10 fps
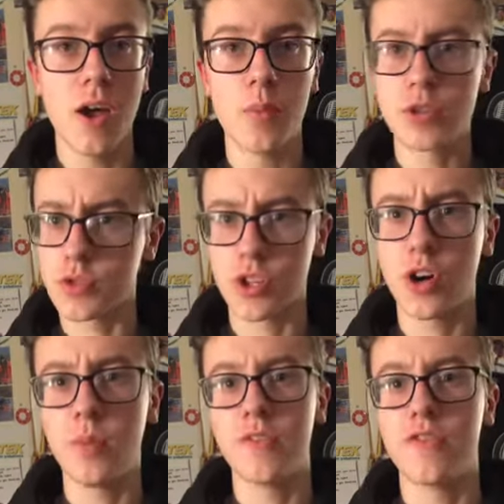which was a
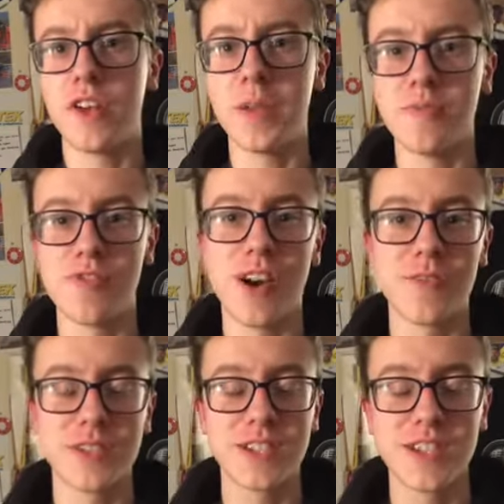common theme throughout
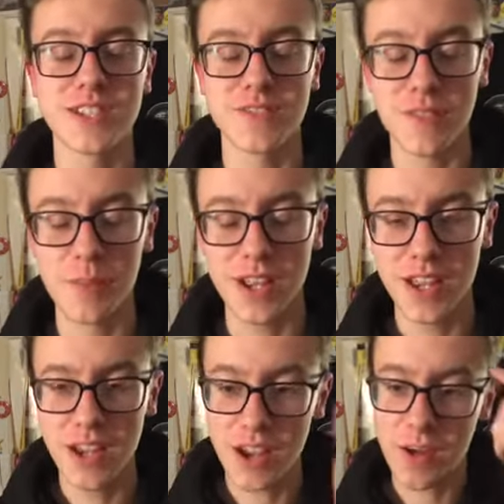the season for
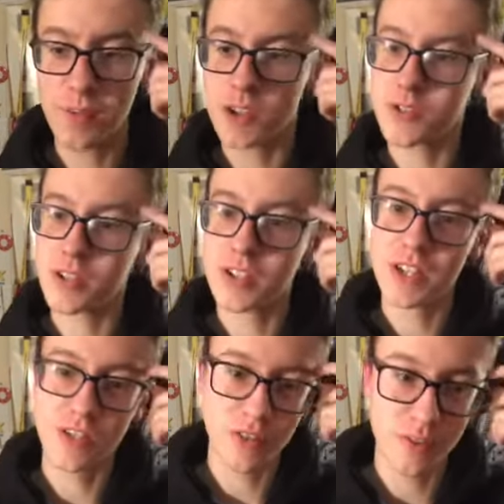me, which we'll
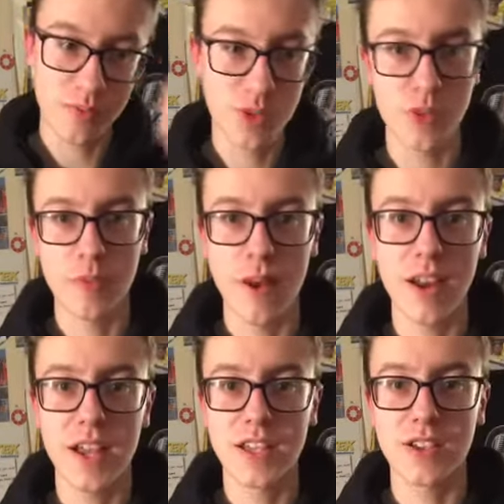continue on talking about
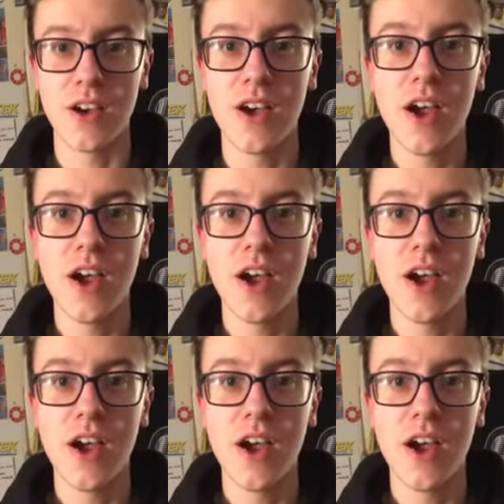later.